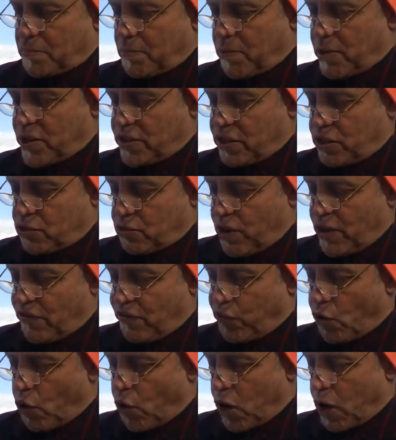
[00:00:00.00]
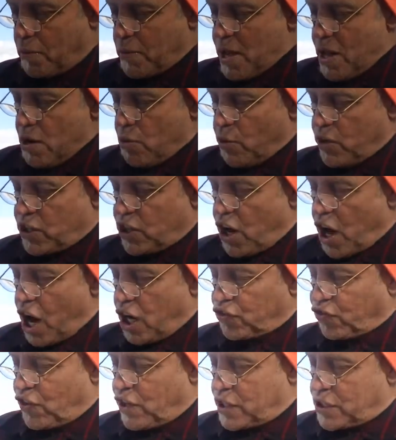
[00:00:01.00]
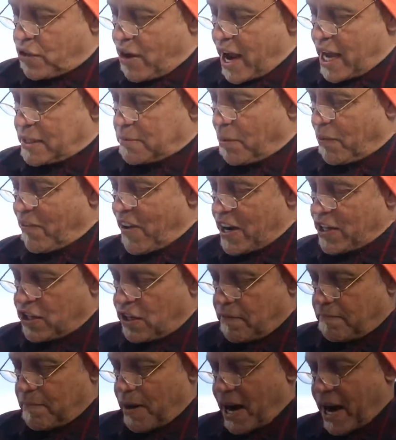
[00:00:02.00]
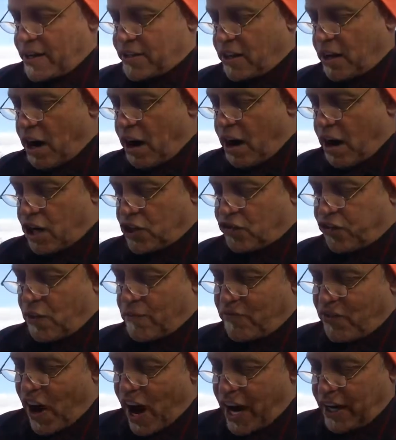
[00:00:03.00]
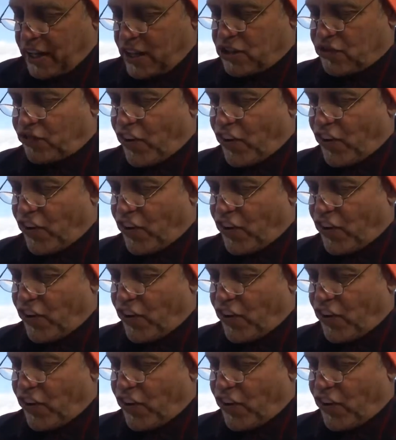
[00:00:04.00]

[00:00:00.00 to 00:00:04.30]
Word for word: prisons reform, which calls for the transformation of minds and hearts from violence,